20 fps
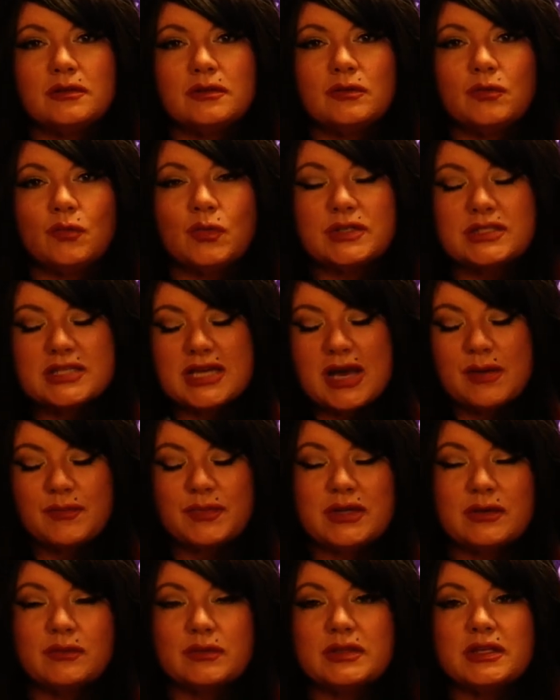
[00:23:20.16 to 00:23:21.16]
what's
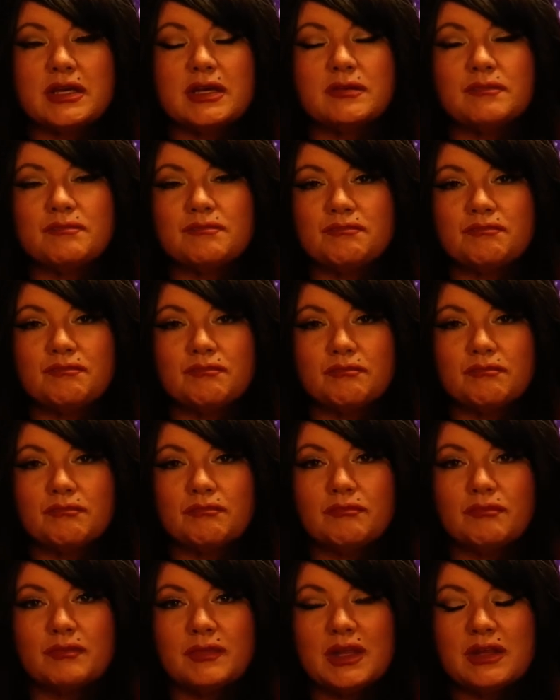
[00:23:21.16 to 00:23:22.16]
happening with them
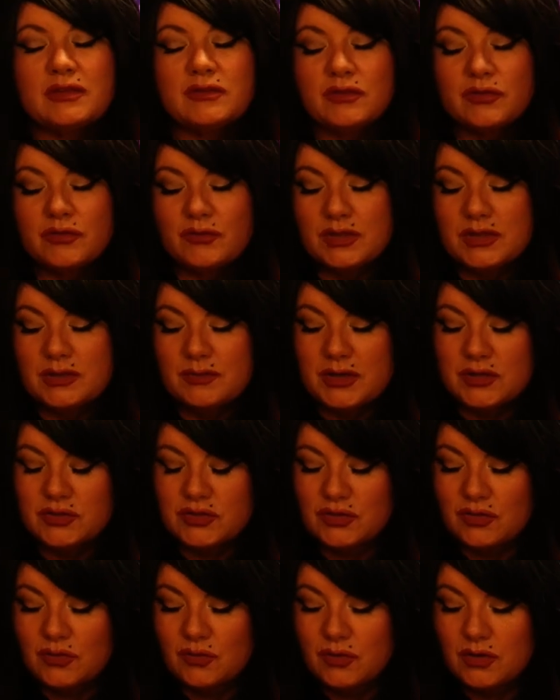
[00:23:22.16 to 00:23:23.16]
in the
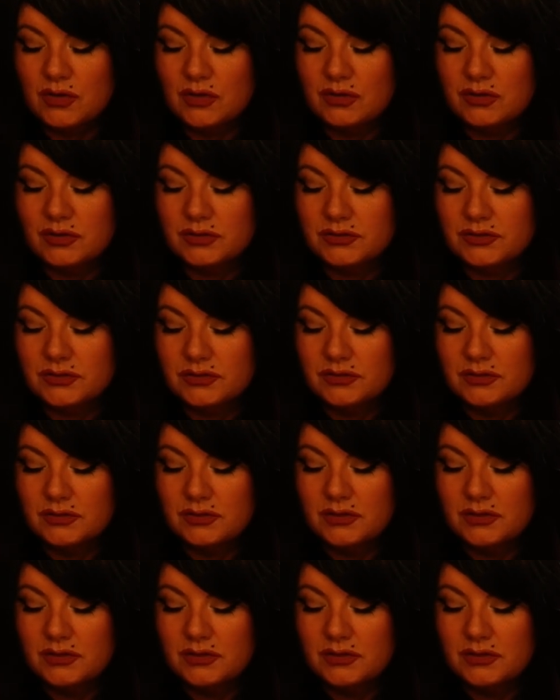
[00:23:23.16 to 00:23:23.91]
3-dimensional world.